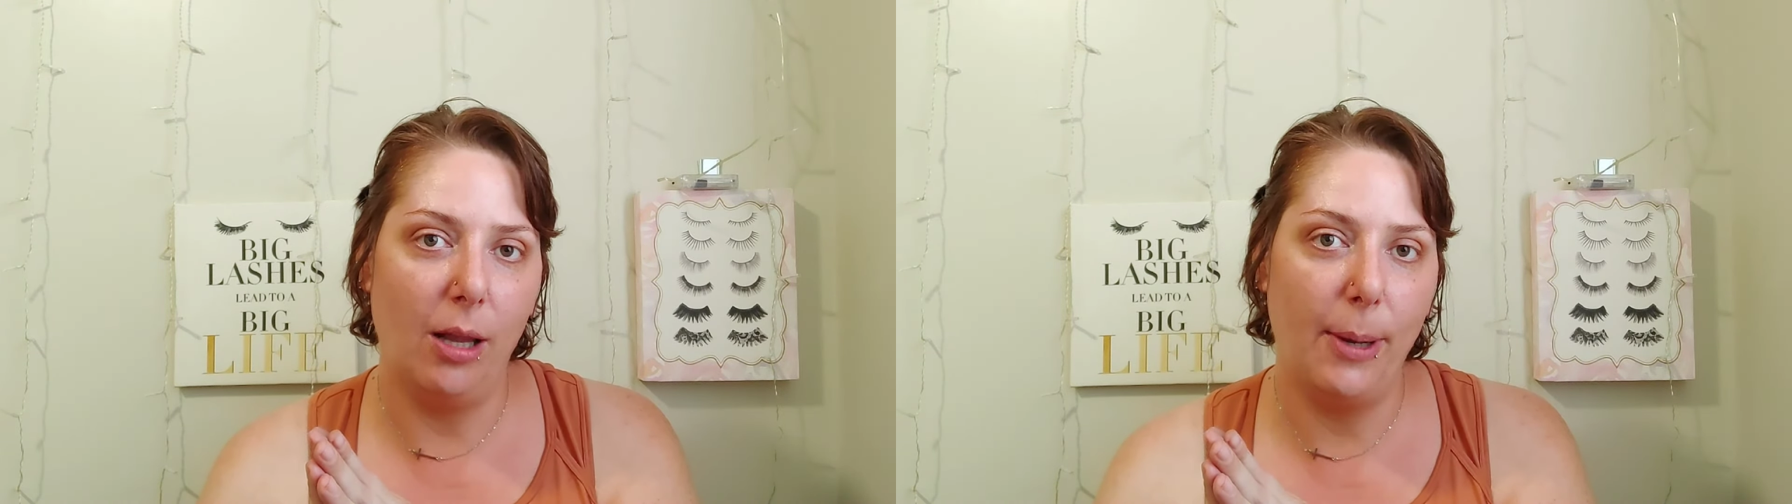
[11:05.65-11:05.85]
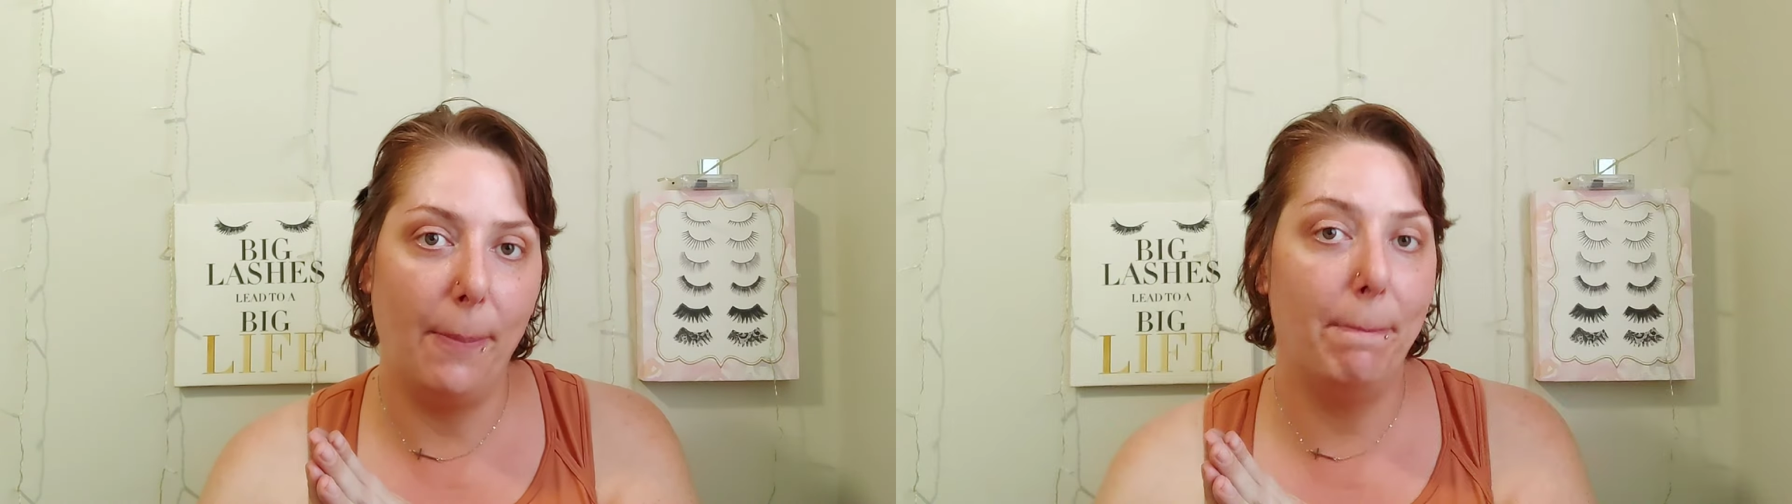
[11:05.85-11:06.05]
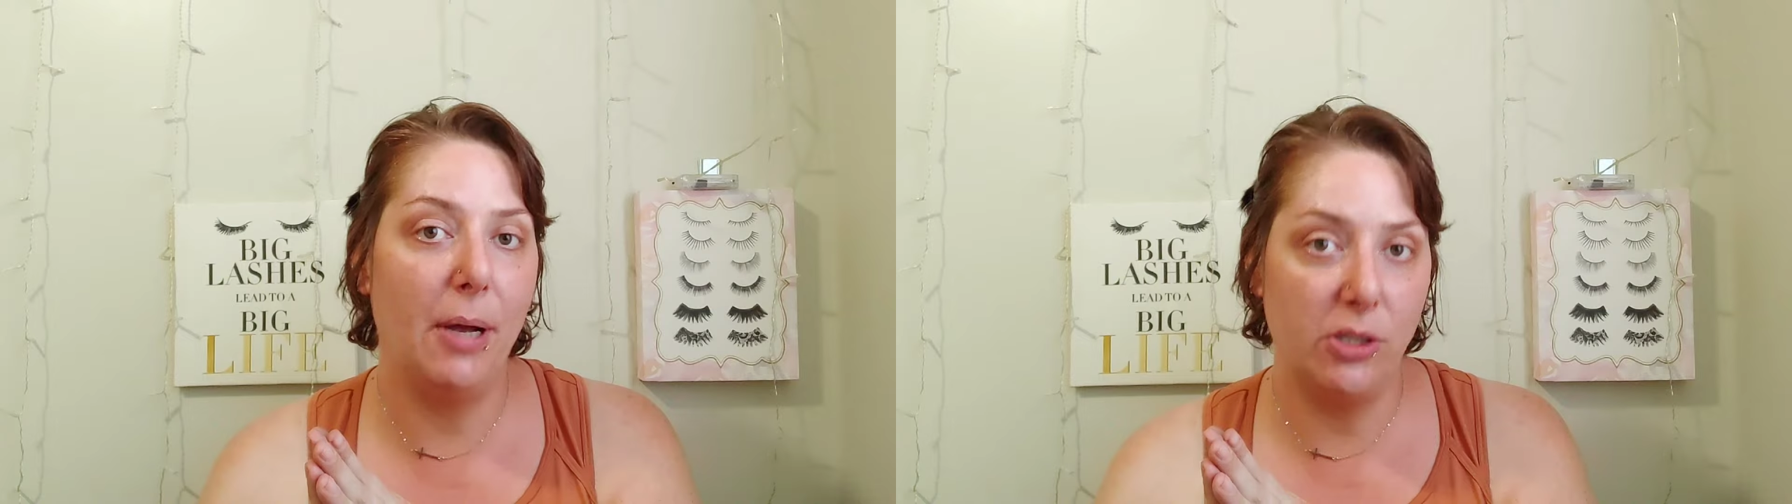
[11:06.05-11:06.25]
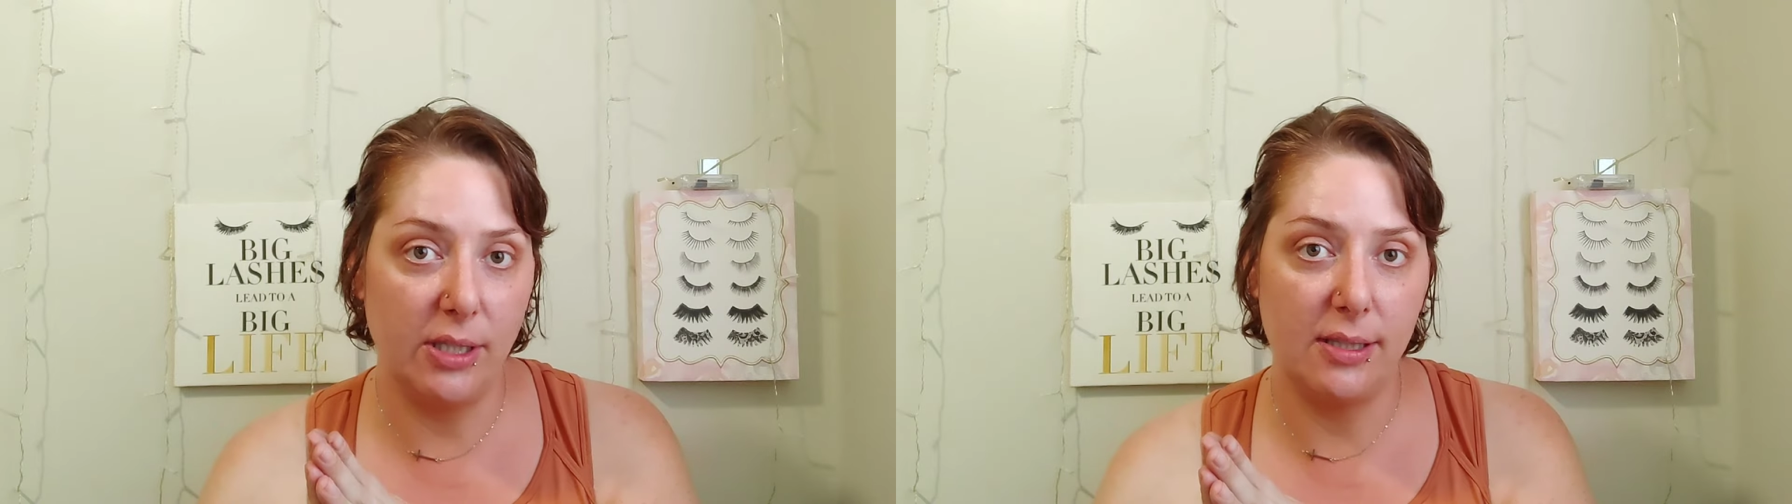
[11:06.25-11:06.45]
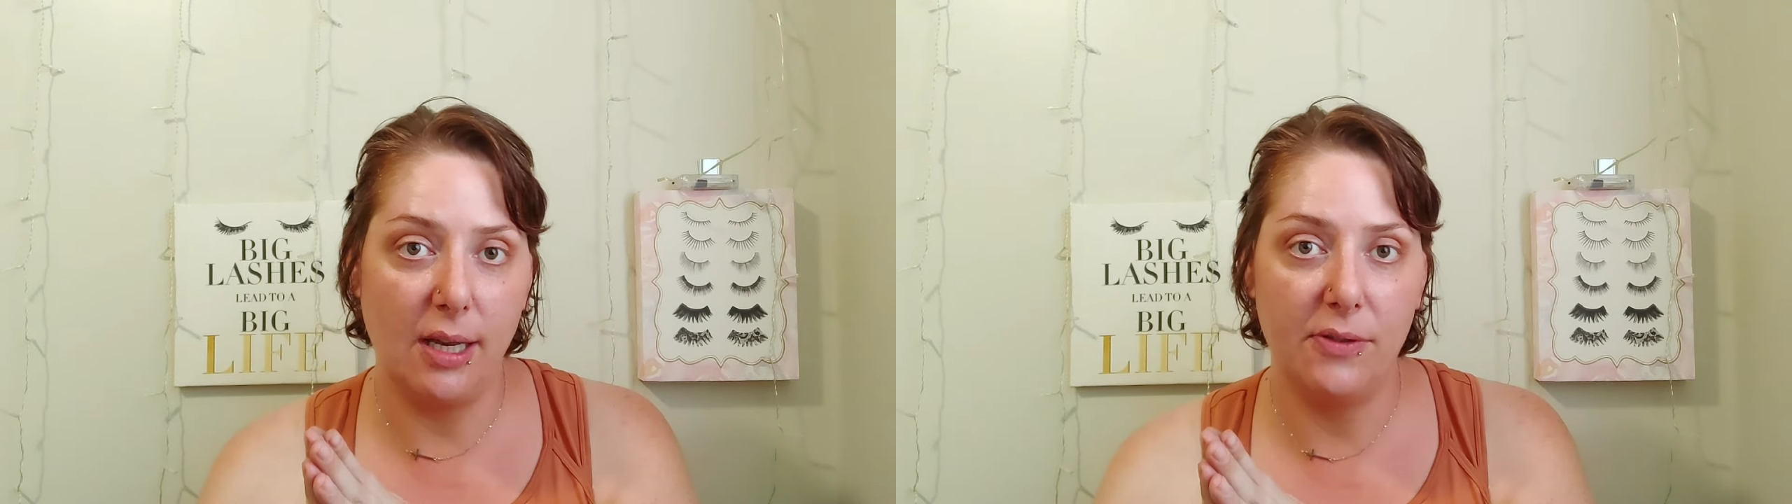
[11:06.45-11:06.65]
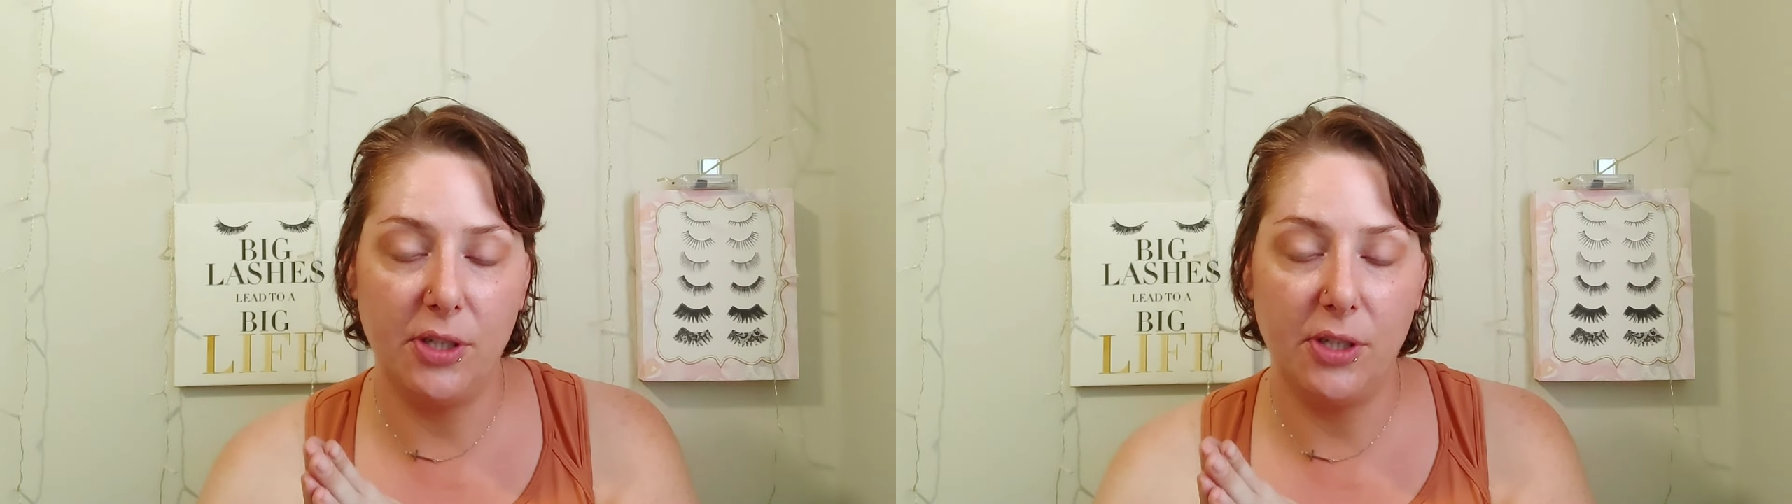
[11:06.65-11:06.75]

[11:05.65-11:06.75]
all about budget stuff.